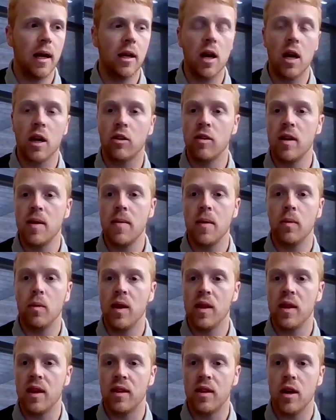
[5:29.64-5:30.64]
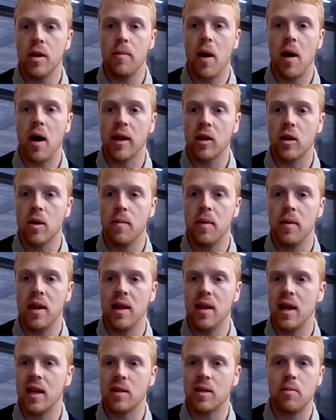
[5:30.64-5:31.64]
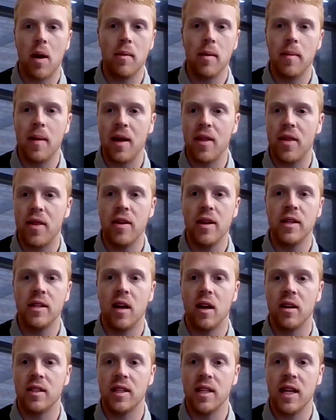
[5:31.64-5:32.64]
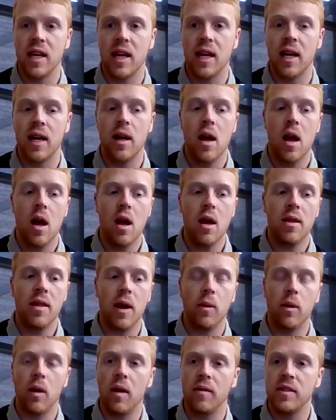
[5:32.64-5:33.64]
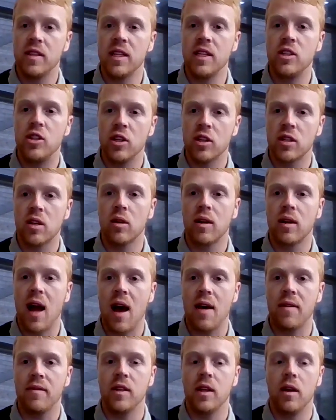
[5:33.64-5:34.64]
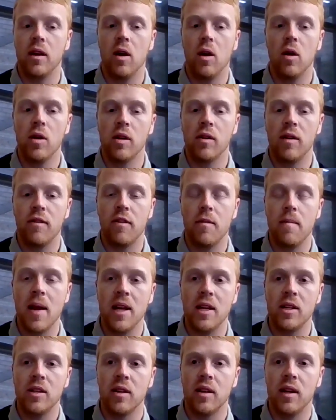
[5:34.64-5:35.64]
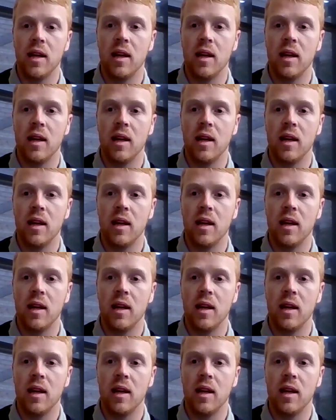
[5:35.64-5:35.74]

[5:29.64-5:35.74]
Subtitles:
agreement with a third-party company that's probably about $30 a year that will obviously just look after all your information.